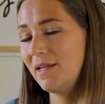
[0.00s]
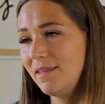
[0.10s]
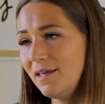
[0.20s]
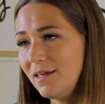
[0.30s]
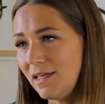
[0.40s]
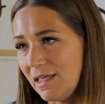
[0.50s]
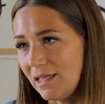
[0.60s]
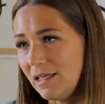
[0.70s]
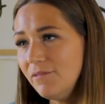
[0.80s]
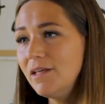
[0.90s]
But I think
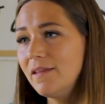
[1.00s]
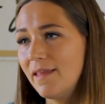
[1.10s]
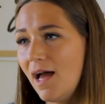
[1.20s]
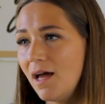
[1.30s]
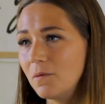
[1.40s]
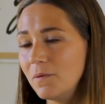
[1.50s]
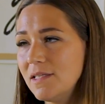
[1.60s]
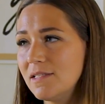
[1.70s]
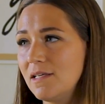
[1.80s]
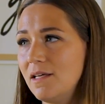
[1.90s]
even in that, we
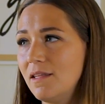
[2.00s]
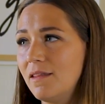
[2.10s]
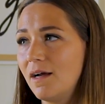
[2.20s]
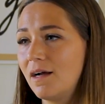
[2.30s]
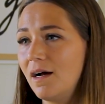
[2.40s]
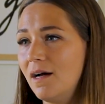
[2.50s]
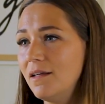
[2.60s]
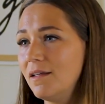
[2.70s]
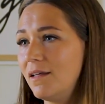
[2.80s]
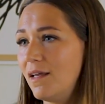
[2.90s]
see that
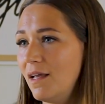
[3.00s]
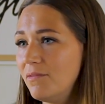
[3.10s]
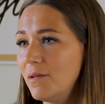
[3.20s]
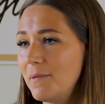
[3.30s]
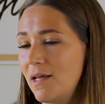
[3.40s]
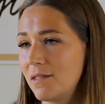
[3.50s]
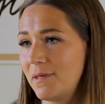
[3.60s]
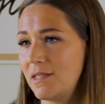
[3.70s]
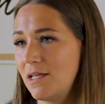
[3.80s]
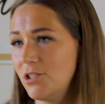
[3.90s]
God gave them an
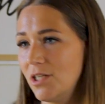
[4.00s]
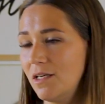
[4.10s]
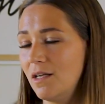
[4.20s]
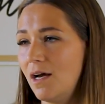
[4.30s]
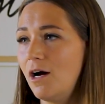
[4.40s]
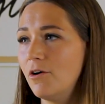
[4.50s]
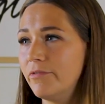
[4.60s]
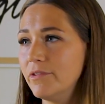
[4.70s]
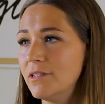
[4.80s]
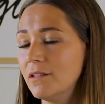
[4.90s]
expectation
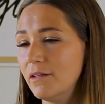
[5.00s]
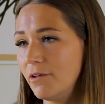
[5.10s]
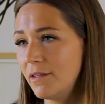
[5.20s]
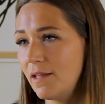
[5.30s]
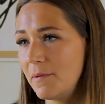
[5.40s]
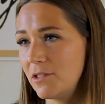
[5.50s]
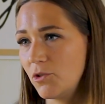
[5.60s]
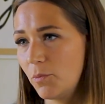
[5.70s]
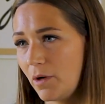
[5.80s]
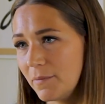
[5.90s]
of delivering them
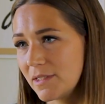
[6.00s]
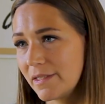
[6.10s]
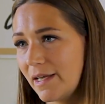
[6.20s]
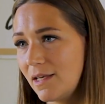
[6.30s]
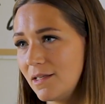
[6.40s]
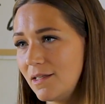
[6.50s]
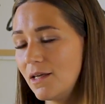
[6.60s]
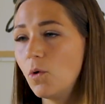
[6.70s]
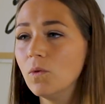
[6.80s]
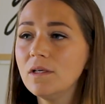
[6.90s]
into a promised land,
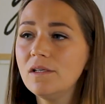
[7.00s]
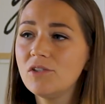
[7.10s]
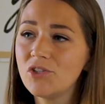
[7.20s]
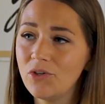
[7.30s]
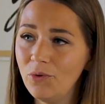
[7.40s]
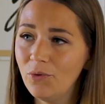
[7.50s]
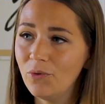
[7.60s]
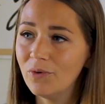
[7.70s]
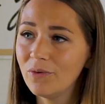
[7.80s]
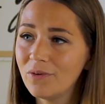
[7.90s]
yet only
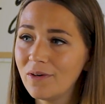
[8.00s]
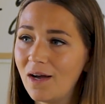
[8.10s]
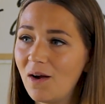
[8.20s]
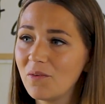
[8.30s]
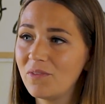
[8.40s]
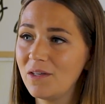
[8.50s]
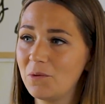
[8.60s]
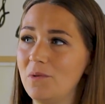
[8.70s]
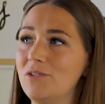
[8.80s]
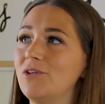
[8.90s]
2 out of the
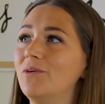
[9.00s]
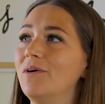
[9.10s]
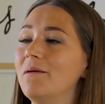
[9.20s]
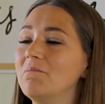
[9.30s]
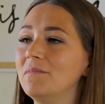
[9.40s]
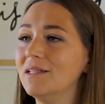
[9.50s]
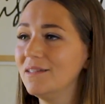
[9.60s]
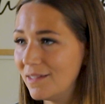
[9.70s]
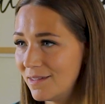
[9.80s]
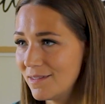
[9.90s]
original
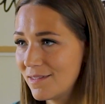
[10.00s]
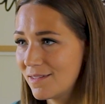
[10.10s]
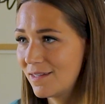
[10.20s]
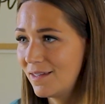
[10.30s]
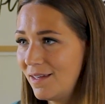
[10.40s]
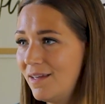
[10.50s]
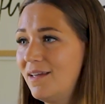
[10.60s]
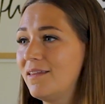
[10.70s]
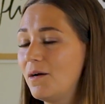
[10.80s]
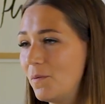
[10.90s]
millions
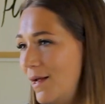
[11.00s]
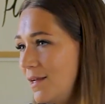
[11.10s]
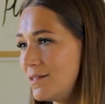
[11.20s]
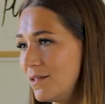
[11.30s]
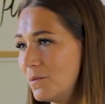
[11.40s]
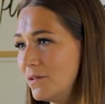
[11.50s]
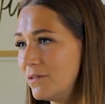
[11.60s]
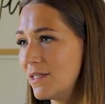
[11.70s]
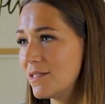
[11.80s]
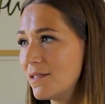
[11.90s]
that went into the
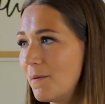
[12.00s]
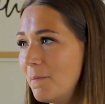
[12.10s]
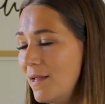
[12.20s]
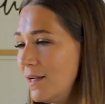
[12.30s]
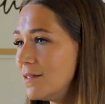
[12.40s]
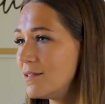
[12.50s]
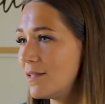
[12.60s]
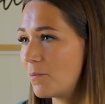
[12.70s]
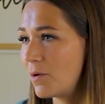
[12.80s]
wilderness made it to that